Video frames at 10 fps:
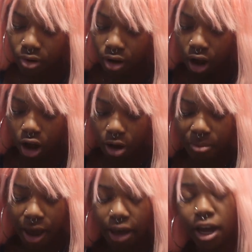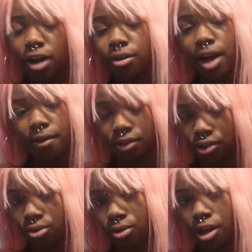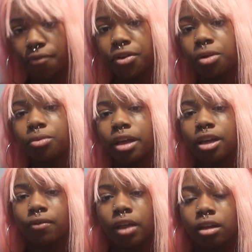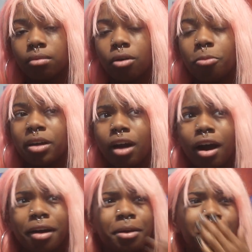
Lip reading: Hang out after school. If you're like, oh my god.